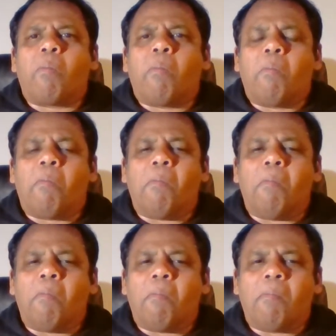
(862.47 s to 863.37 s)

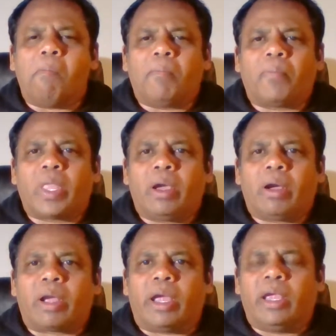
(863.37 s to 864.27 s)
Hmm.
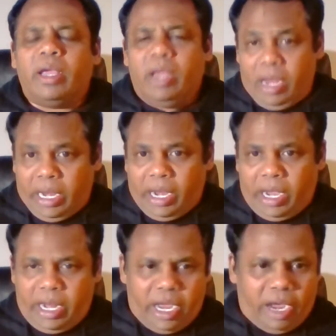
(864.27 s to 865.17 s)
Okay.
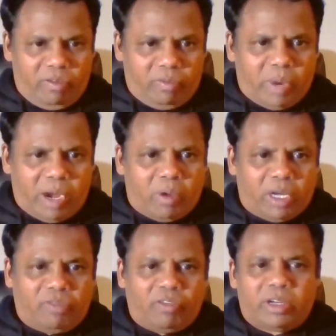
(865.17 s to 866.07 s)
Anyhow, my
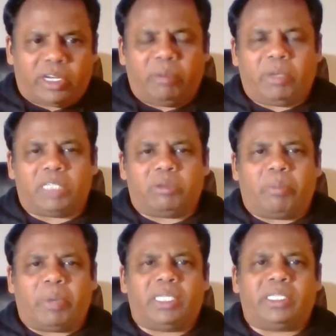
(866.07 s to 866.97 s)
wonderful team has
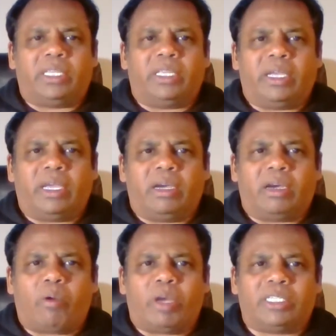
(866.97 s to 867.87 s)
been pasting
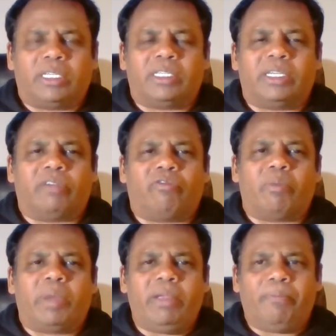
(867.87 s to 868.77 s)
the questions here for
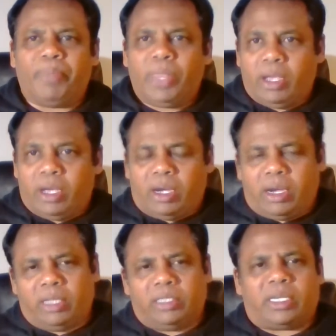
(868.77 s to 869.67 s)
me
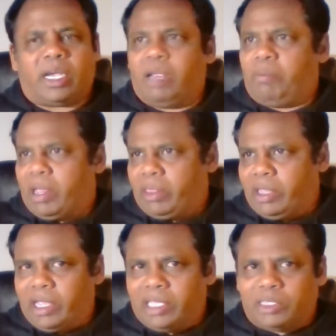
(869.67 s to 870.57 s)
in Skype, and
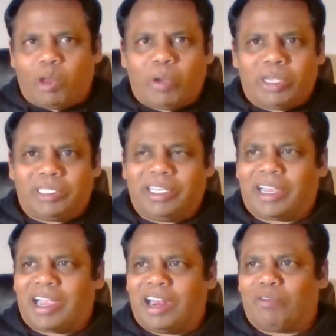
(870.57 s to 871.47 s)
as always,
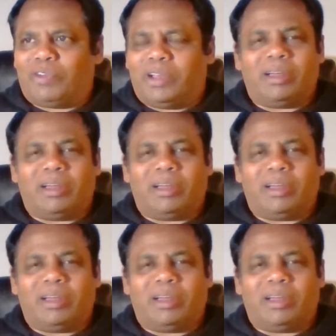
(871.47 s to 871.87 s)
they kind of